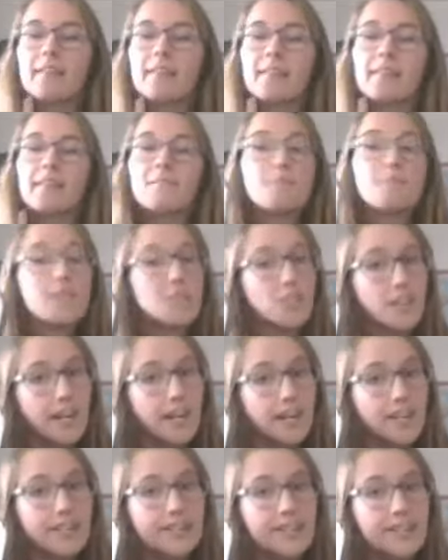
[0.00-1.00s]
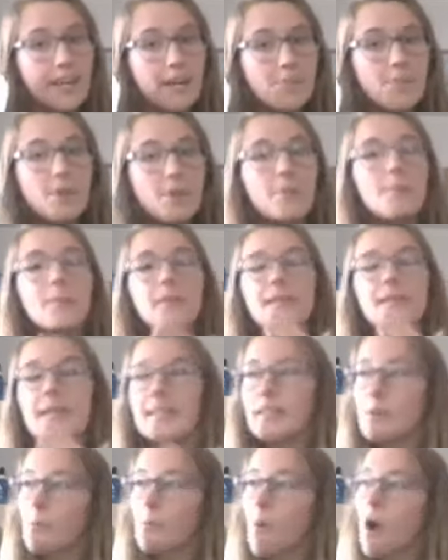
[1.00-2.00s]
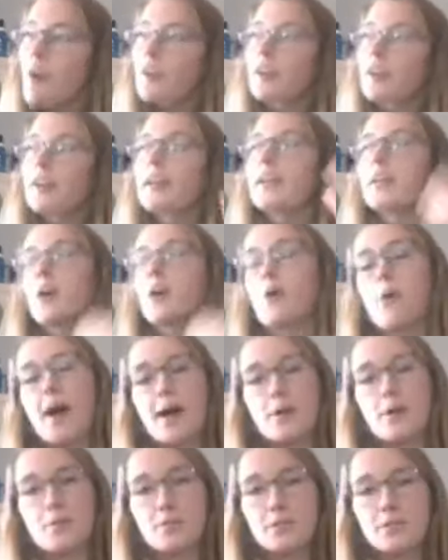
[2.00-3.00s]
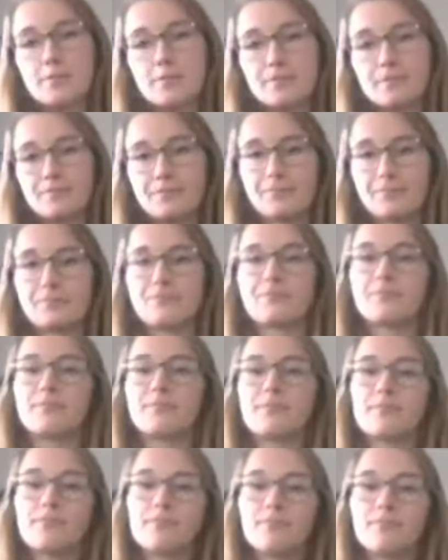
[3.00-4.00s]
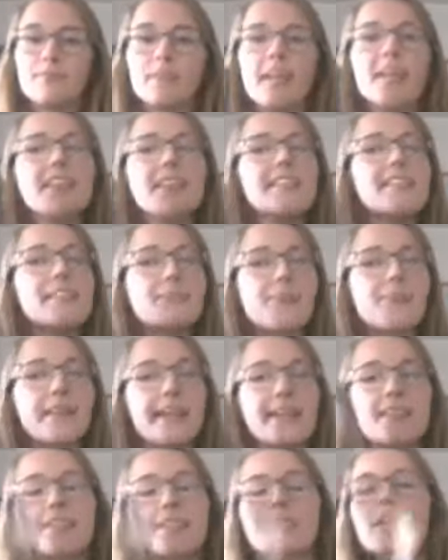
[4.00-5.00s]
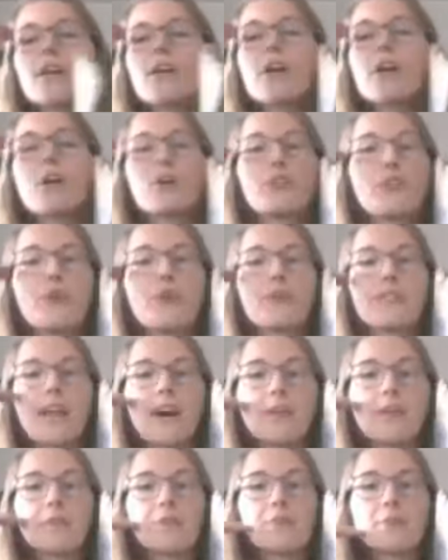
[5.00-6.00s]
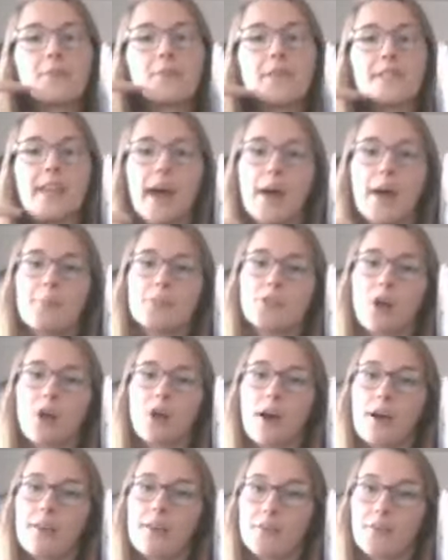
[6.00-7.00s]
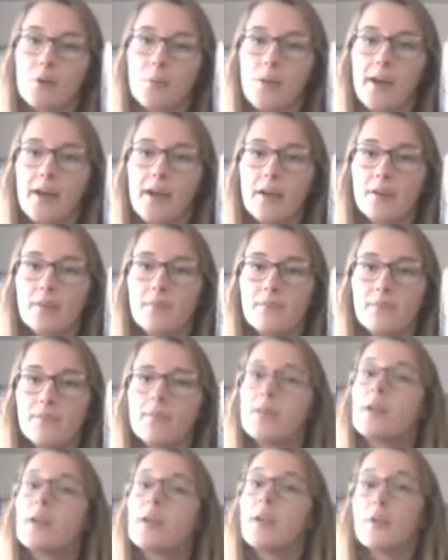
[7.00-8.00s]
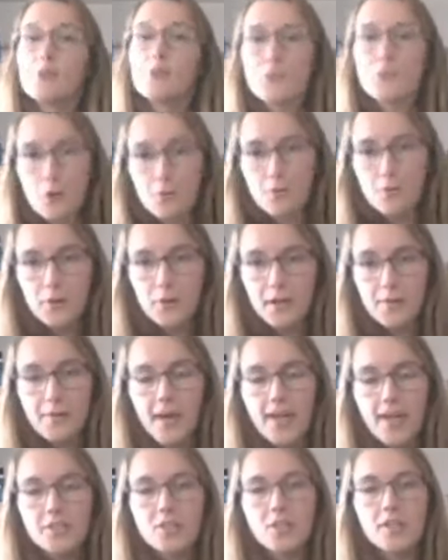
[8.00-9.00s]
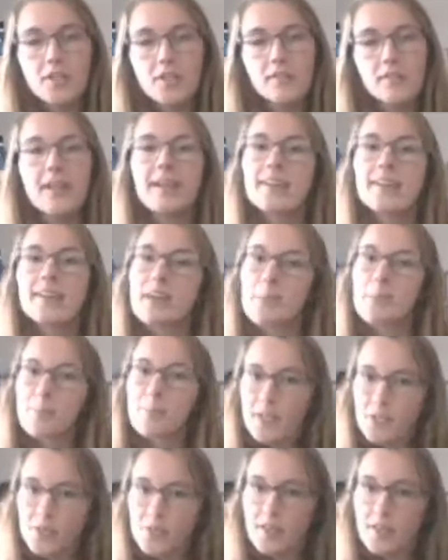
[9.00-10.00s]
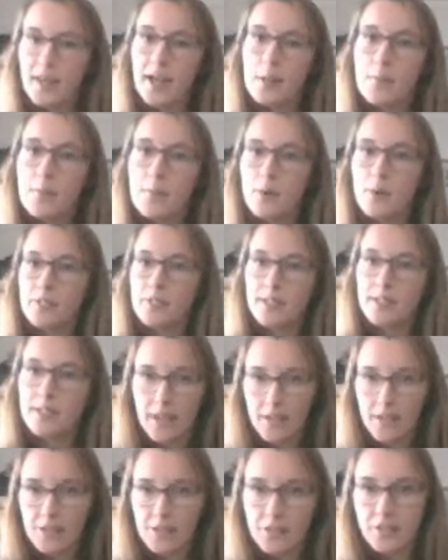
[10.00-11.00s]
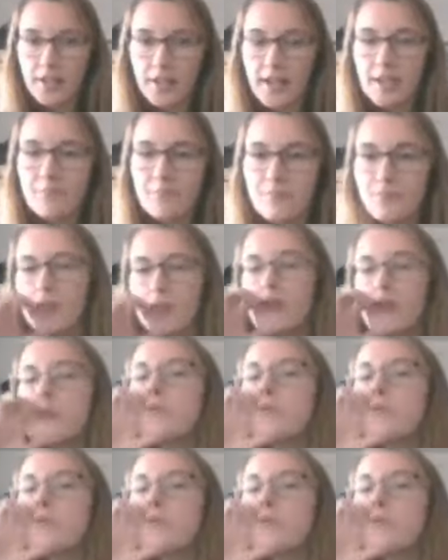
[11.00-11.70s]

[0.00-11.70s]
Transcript: that the fish can't escape, but that the water can go out. And these plates grow down from the top jaw of the whale. So if you can imagine, like in that picture that I posted yesterday,